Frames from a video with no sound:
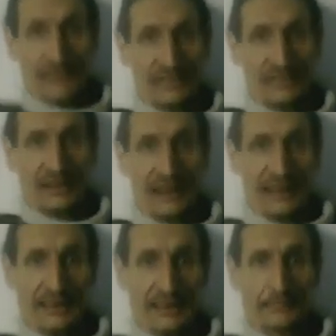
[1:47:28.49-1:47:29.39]
It's
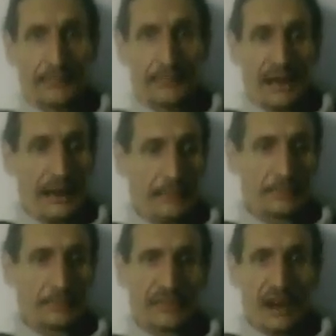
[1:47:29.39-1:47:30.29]
clearly
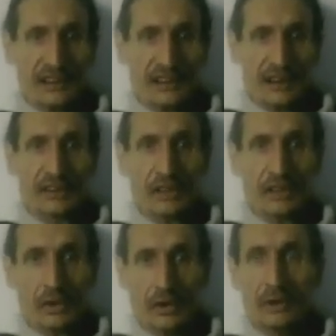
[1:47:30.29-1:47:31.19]
provided under the
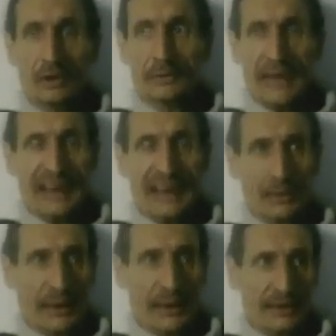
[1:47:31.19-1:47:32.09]
law
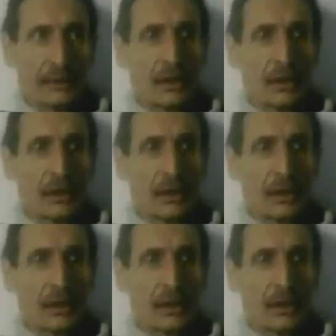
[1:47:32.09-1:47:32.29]
anyway,